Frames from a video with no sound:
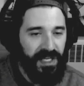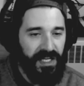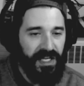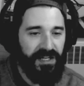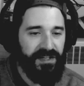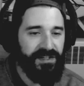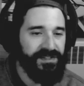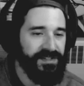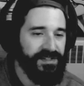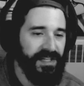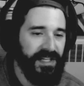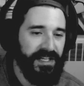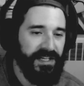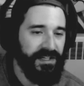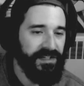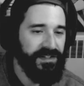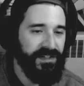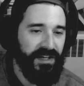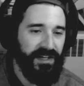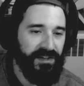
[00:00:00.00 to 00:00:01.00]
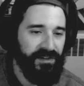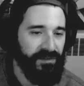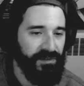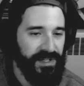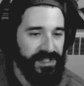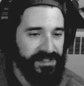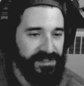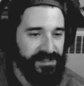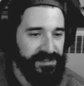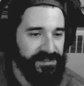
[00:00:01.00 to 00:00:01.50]
There's like a ton of
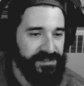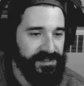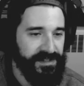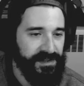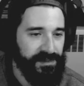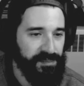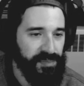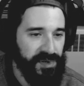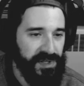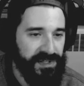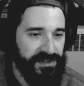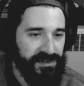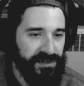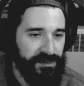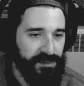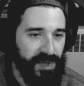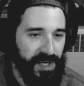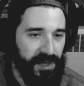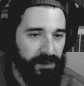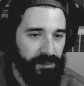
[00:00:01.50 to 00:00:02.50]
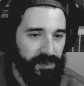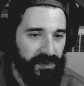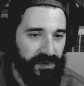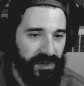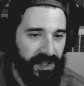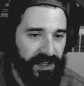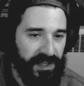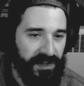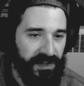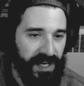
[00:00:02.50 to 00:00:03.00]
reasons that the printer paper,
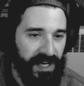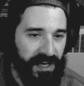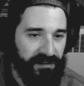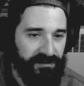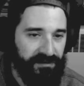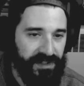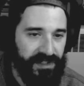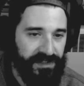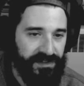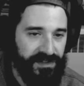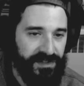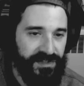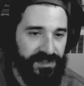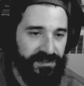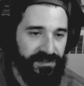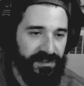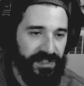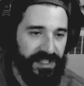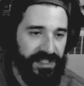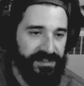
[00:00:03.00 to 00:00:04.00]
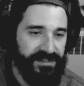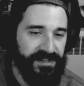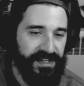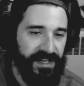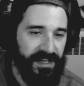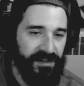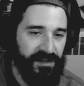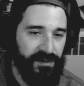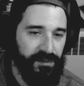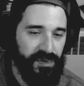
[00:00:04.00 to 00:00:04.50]
like your average, like
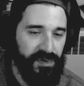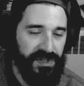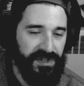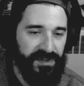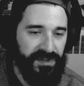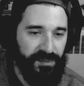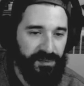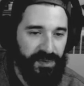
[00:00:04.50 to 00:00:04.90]
standard printer